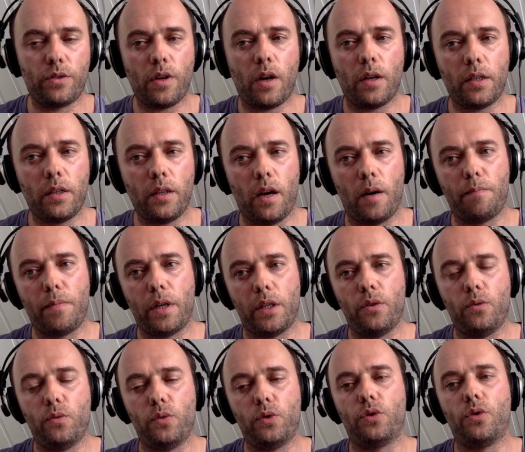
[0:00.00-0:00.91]
you start it up
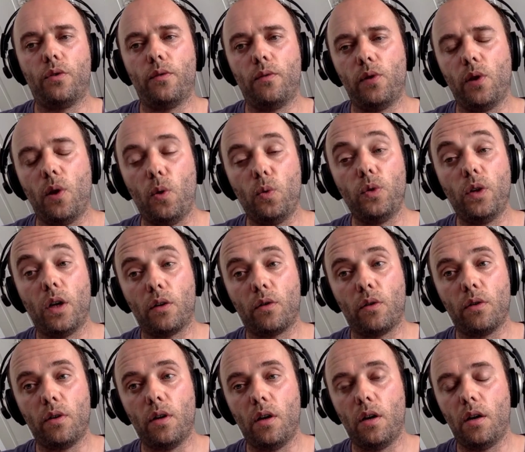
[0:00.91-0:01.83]
and you sort of load a,
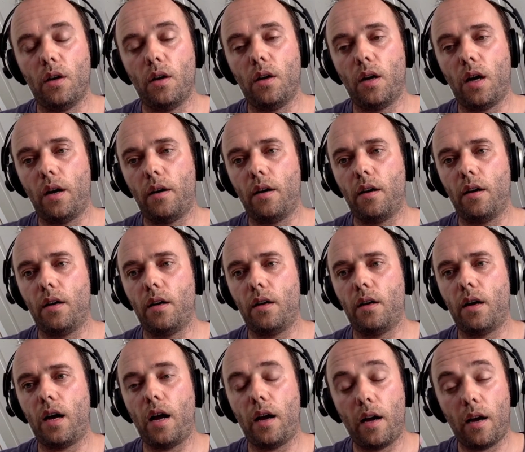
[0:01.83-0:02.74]
uh,
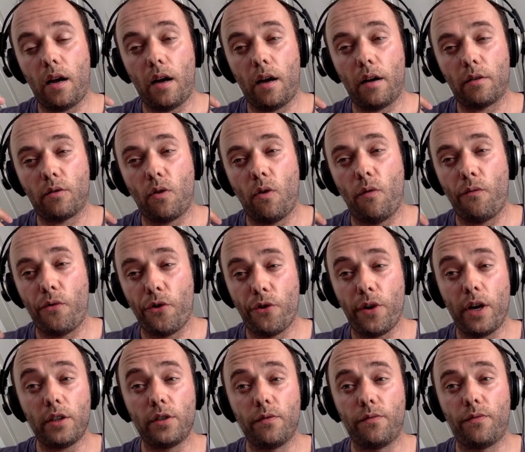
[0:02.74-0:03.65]
a, a
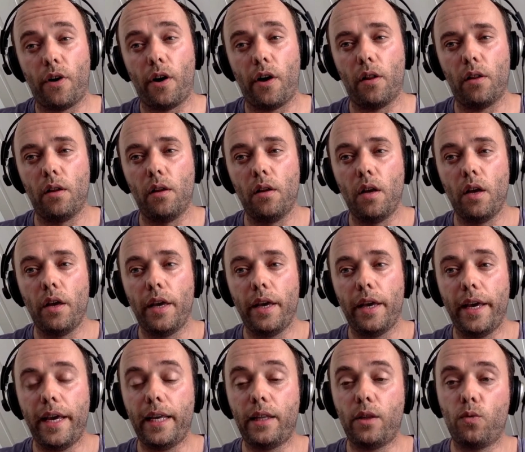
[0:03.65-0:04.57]
configuration file,
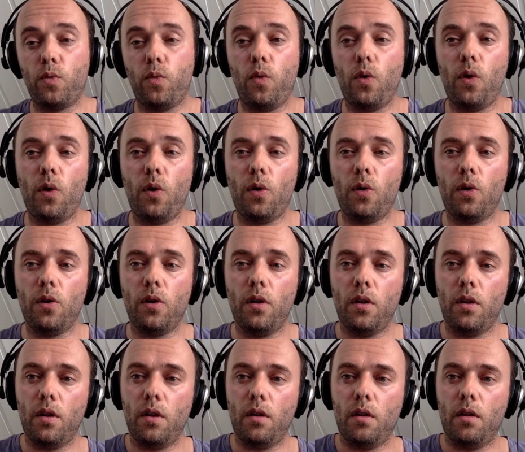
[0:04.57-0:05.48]
it
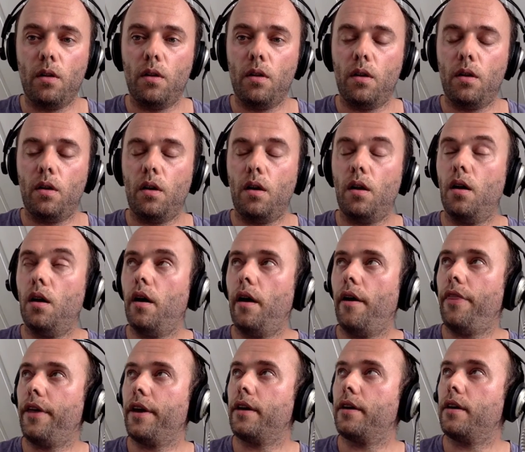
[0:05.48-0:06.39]
will,
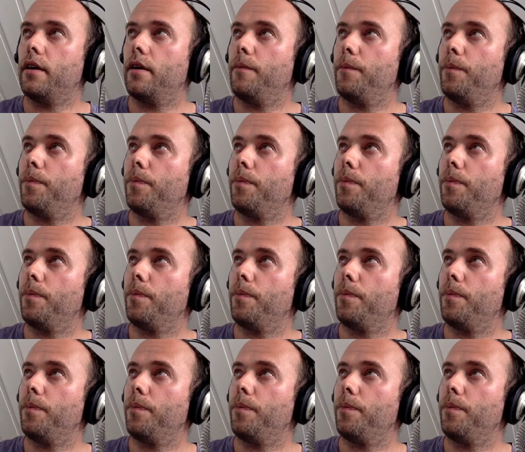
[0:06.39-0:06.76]
uh, I think,